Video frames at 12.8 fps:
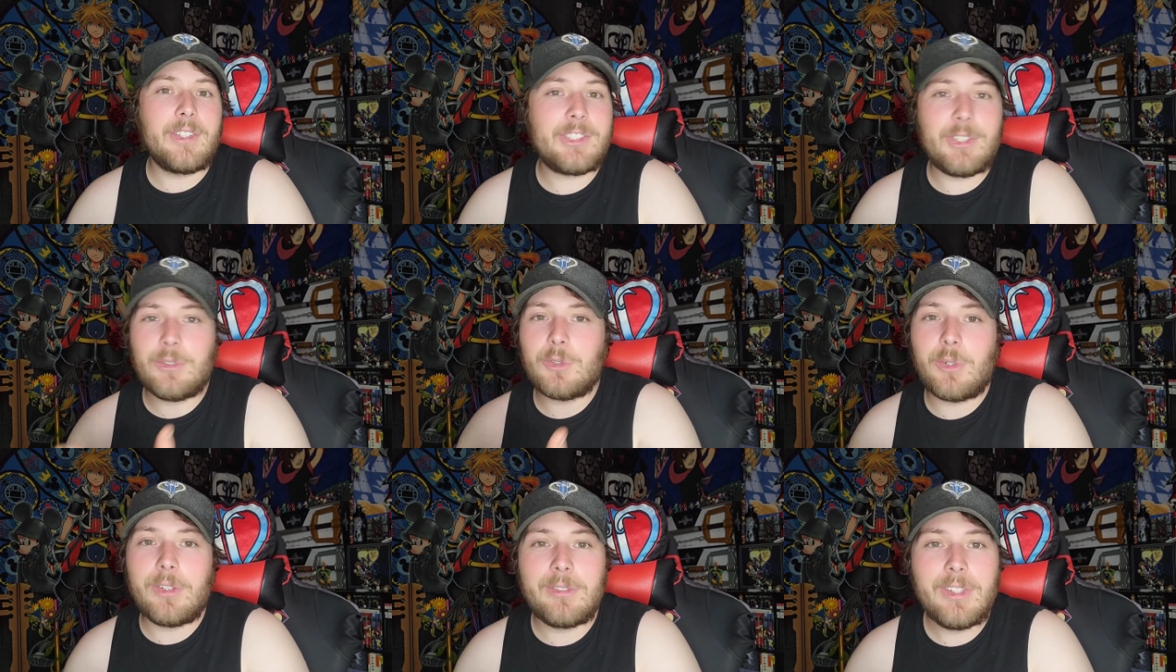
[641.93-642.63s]
You can still
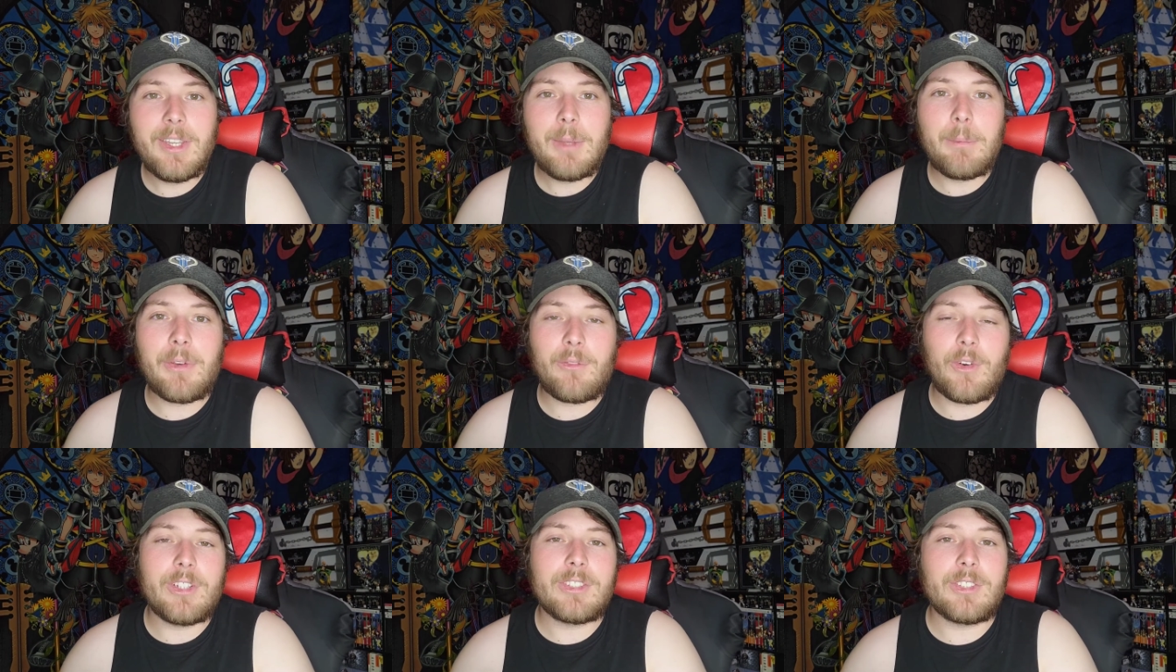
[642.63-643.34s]
join,
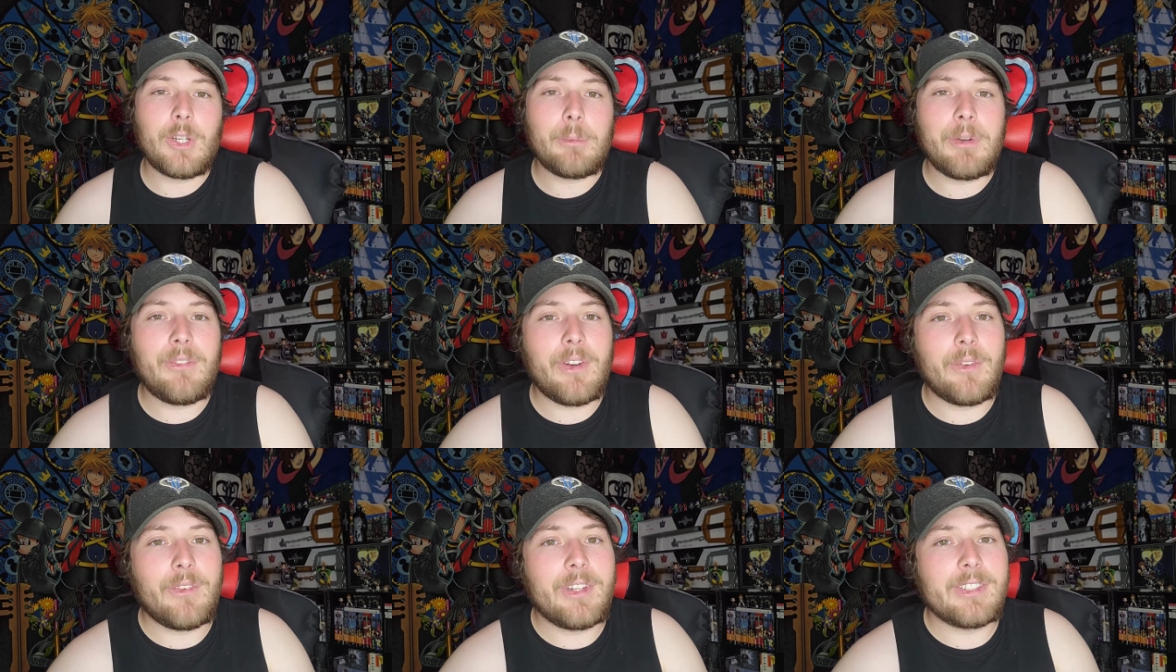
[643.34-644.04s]
make friends, and talk about
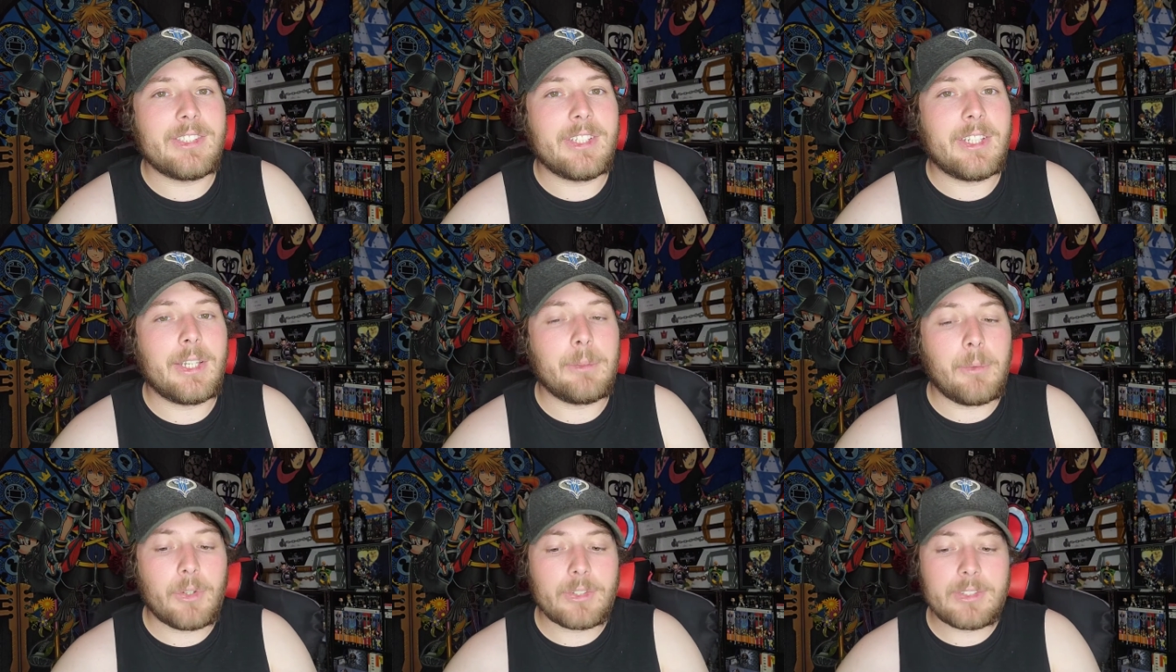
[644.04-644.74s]
Final Fantasy and
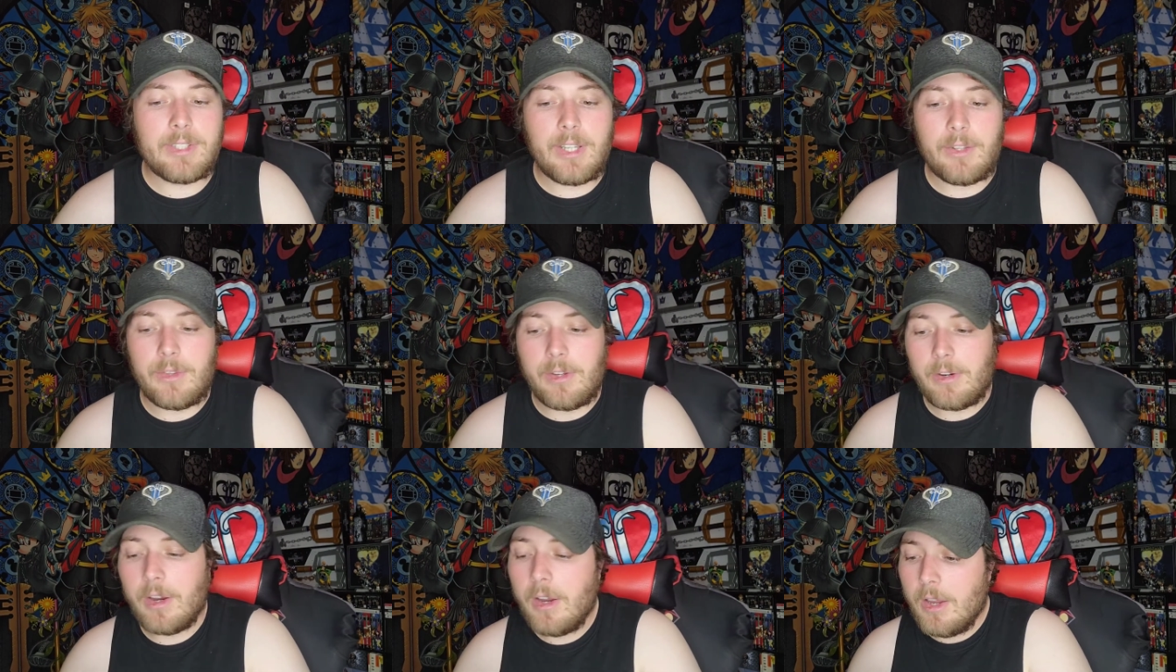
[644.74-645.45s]
Kingdom Hearts down
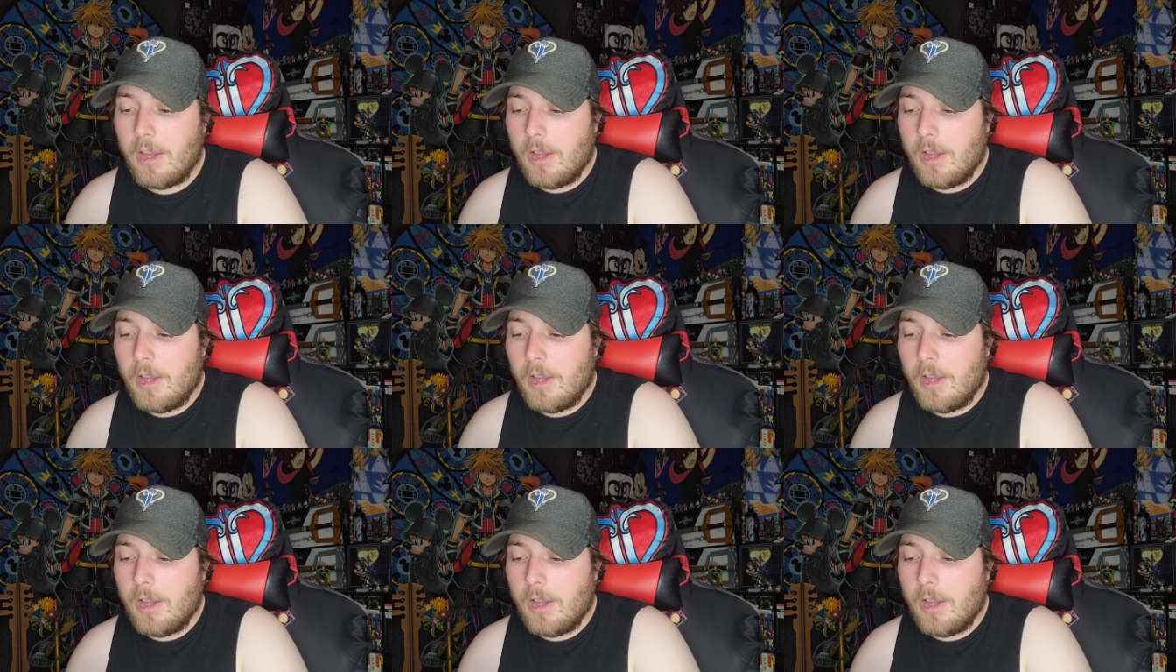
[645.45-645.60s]
there.